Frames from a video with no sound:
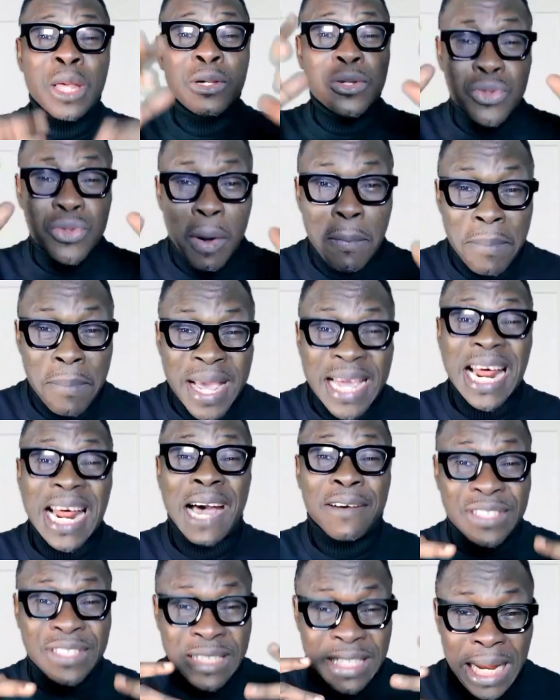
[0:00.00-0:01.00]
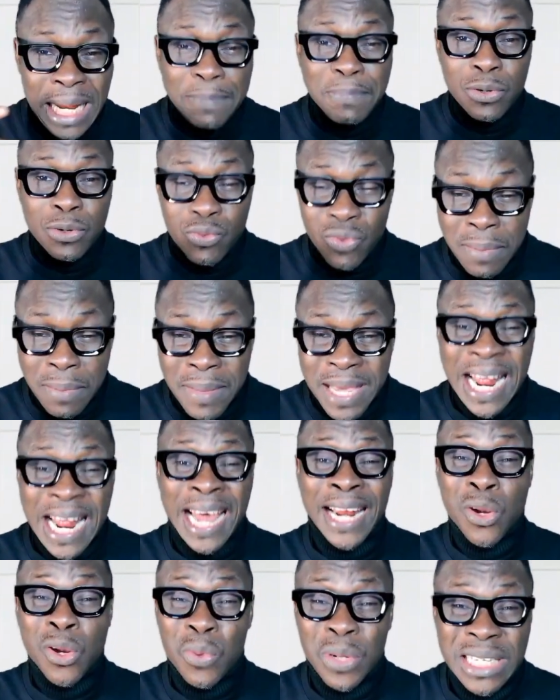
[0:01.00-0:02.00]
Some men have slept with women
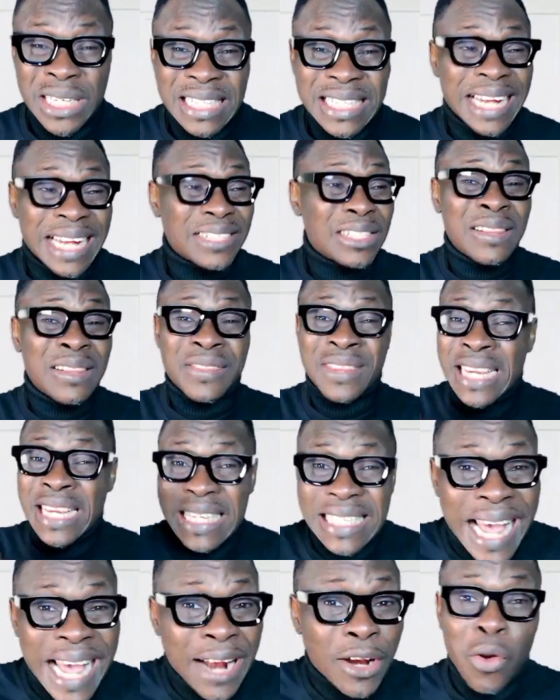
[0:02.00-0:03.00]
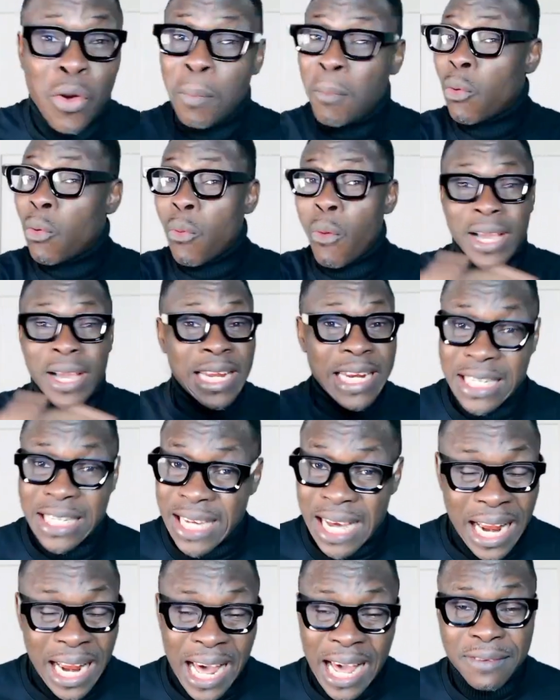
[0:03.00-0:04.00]
and noticed that things are no more working in
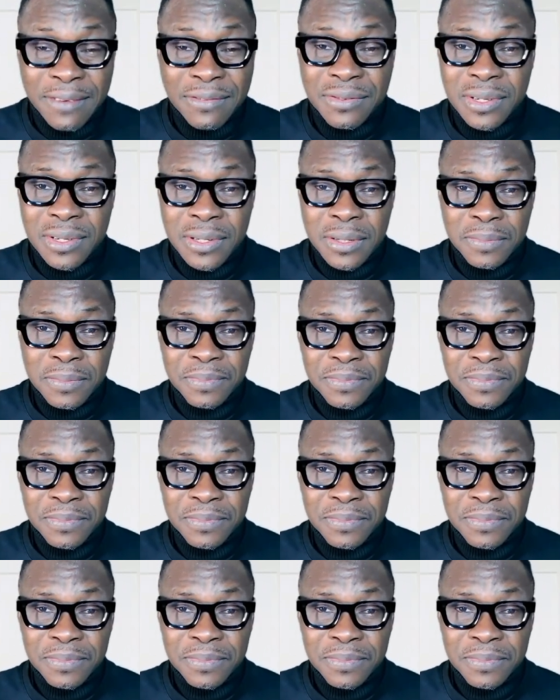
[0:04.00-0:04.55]
their lives.